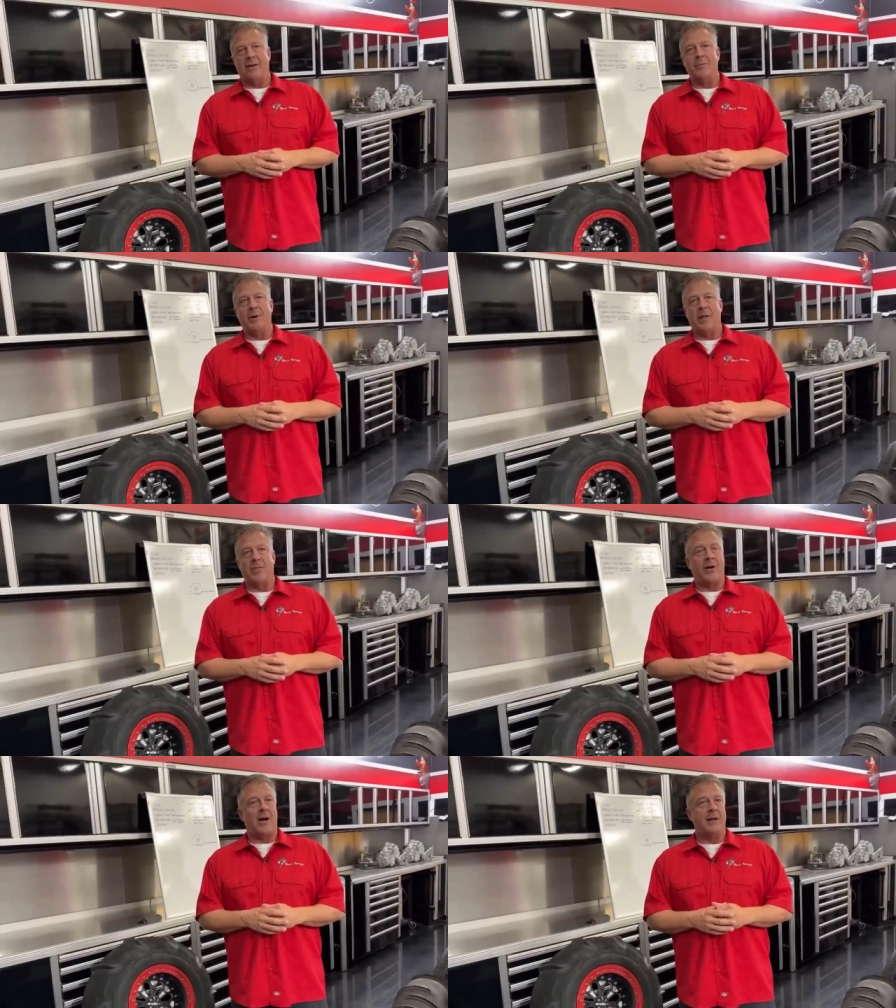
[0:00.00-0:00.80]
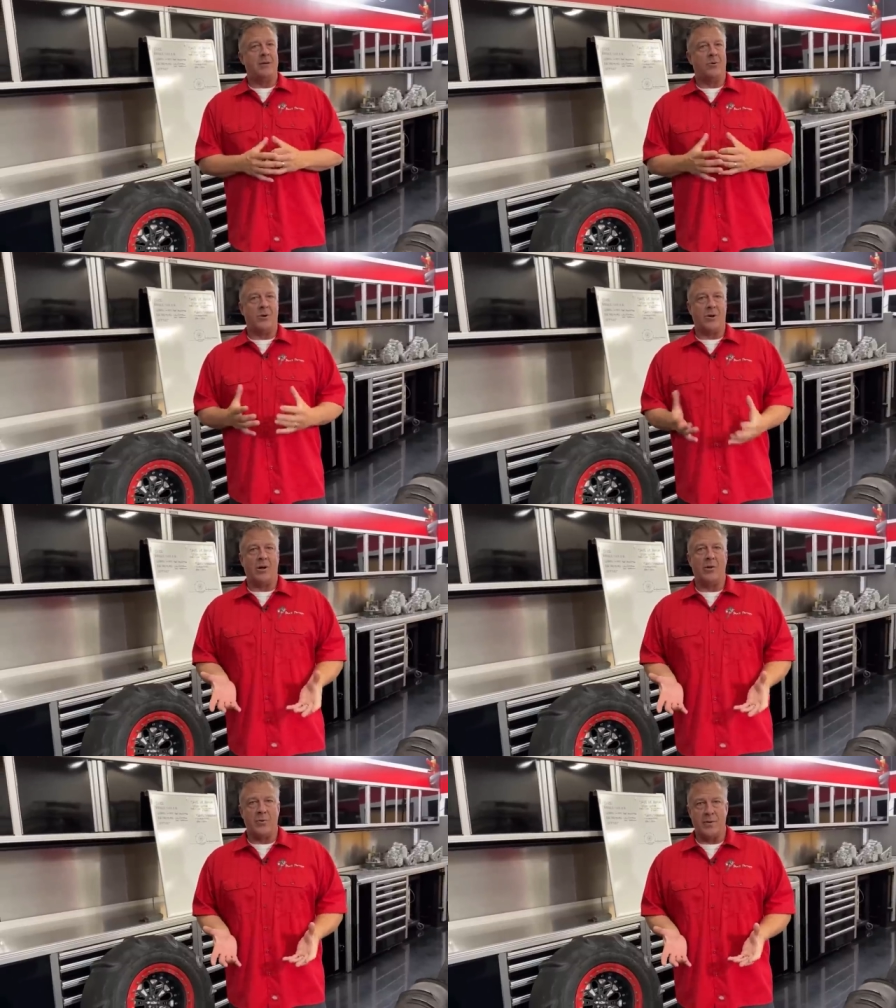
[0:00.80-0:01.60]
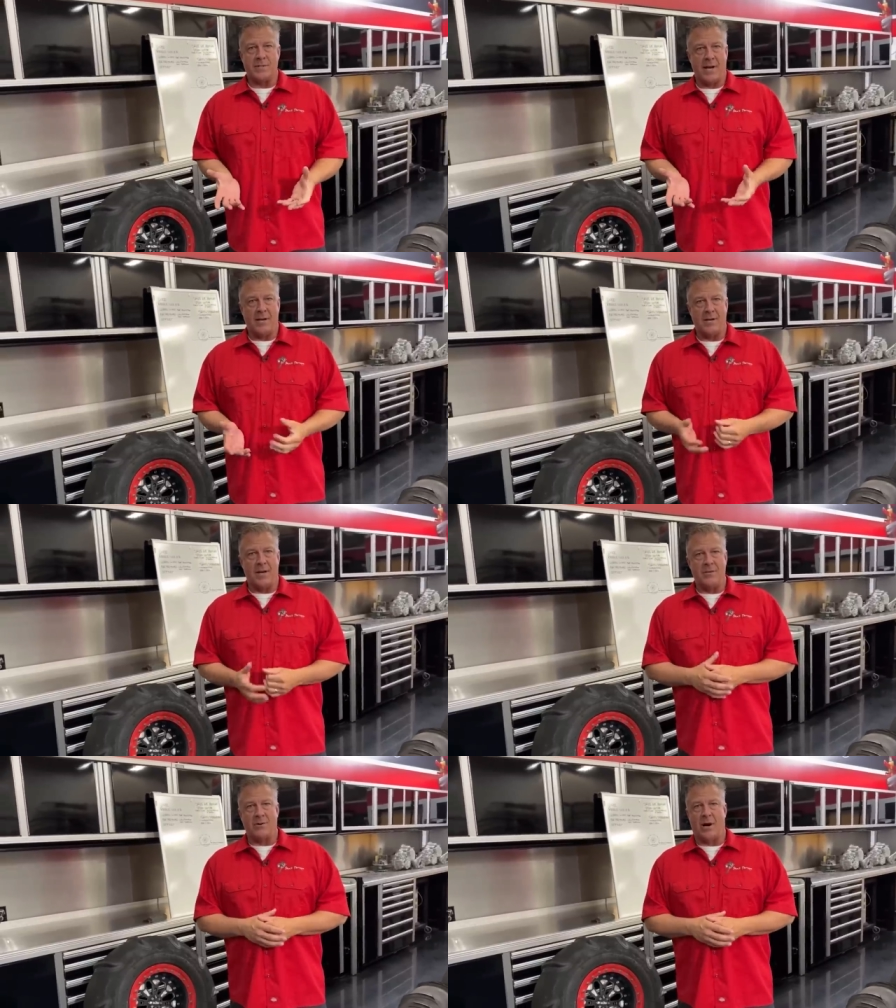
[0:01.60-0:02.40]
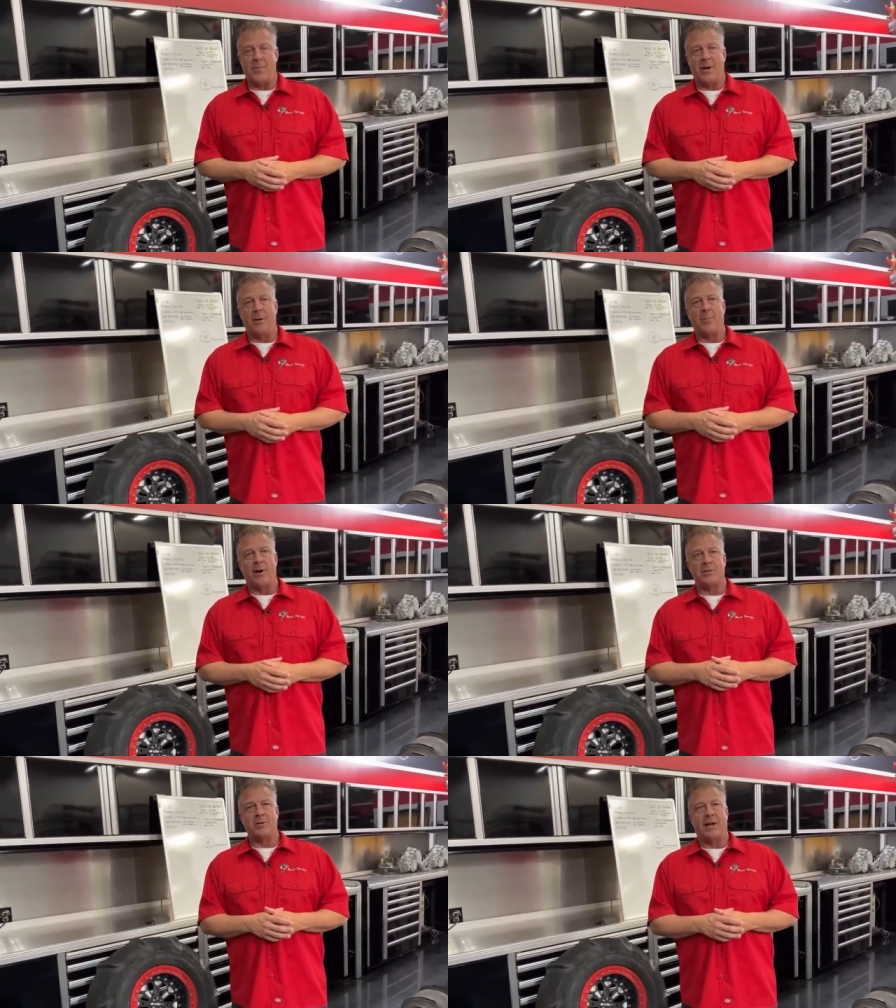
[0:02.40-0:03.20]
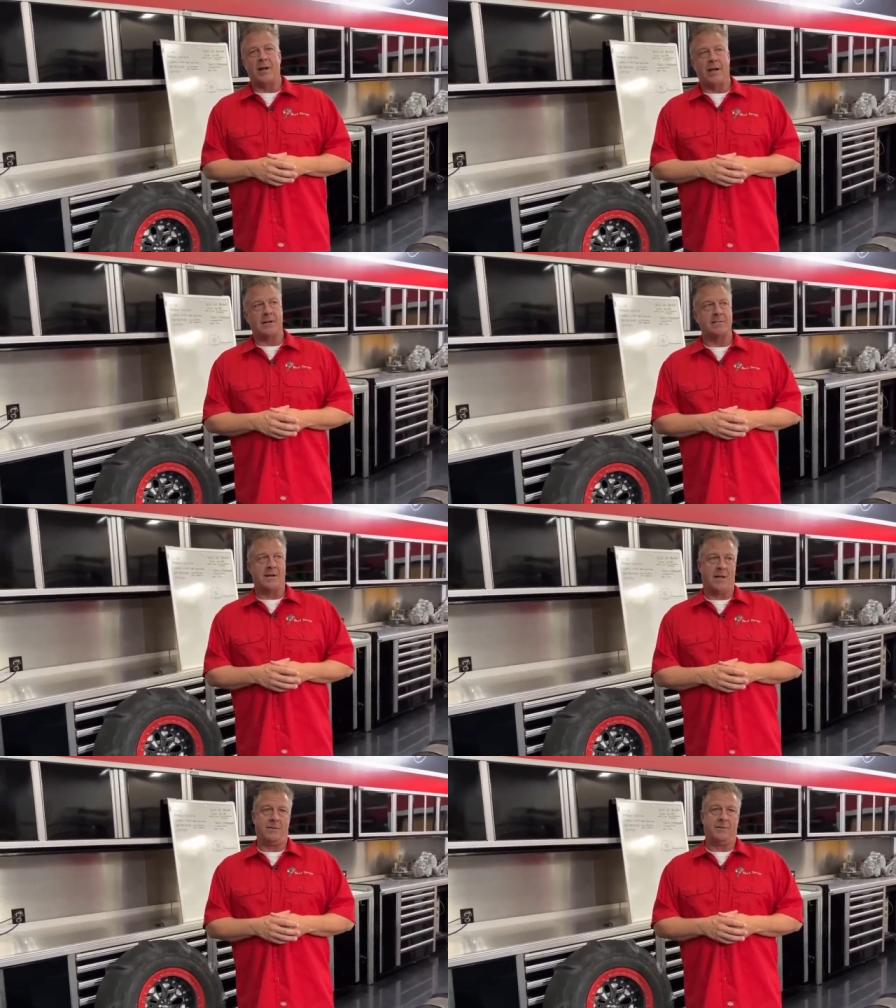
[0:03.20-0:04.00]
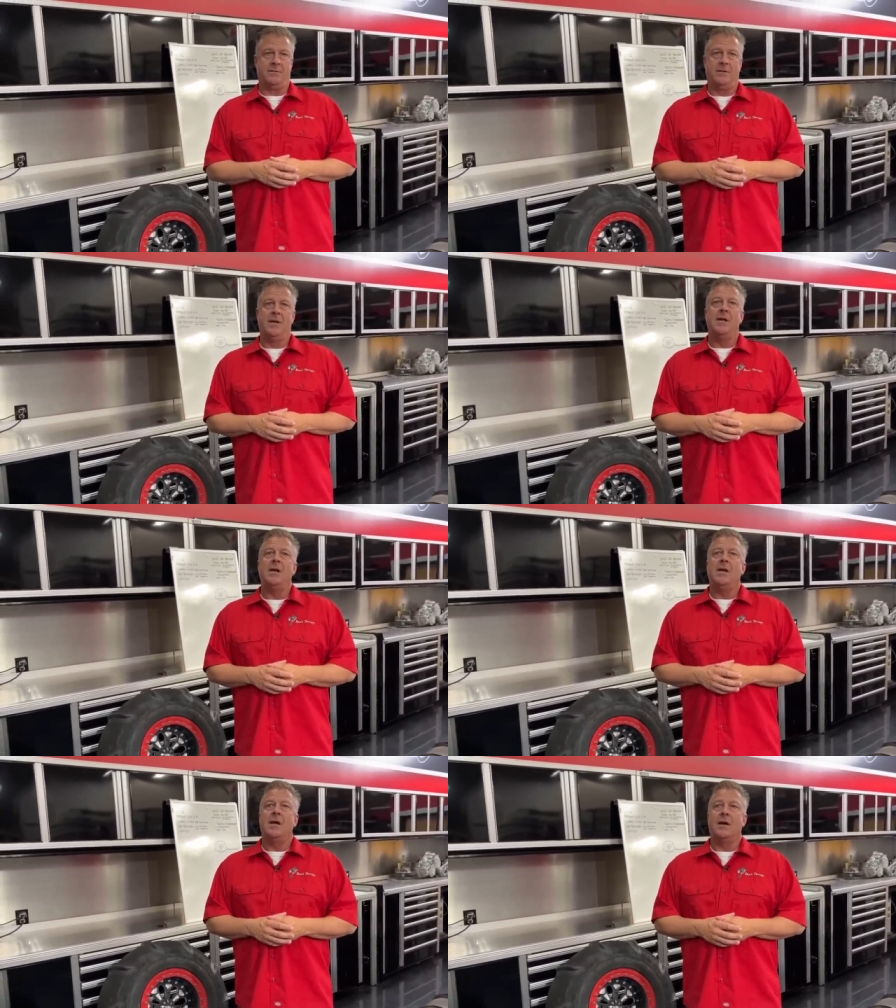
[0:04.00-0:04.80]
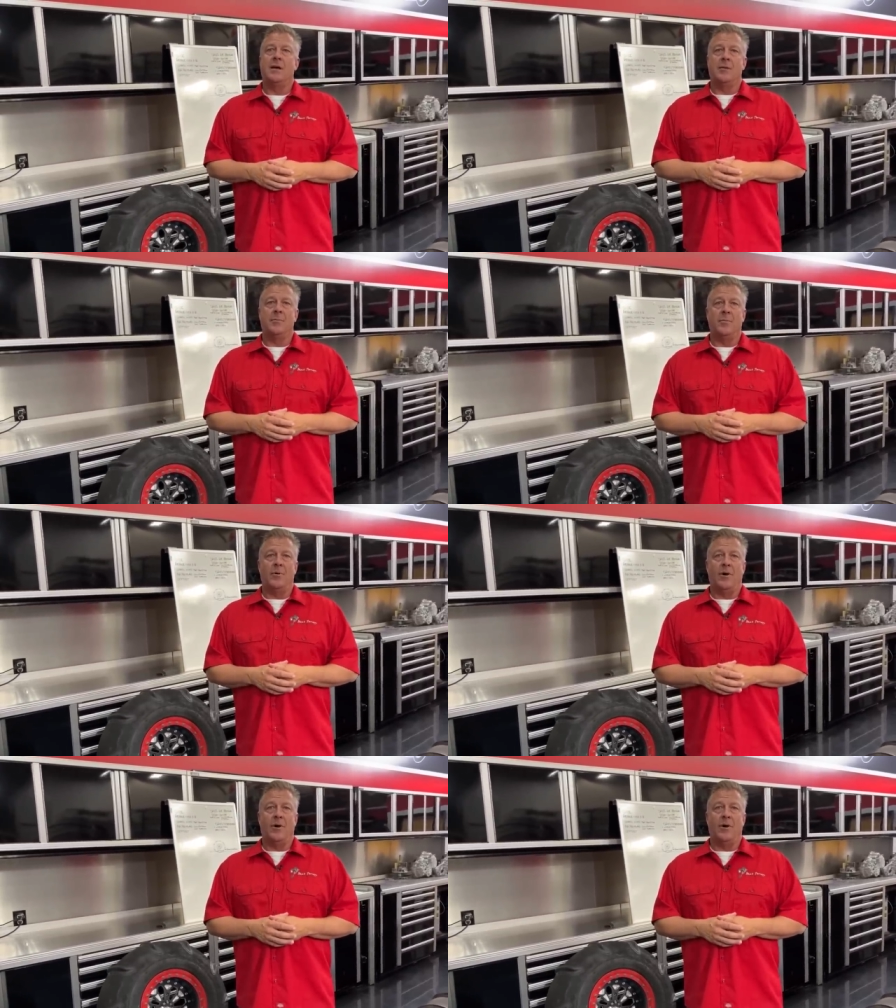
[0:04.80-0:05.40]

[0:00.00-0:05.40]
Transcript: everybody thought in order to go through the sand, you got to drop the air pressure down to next to nothing.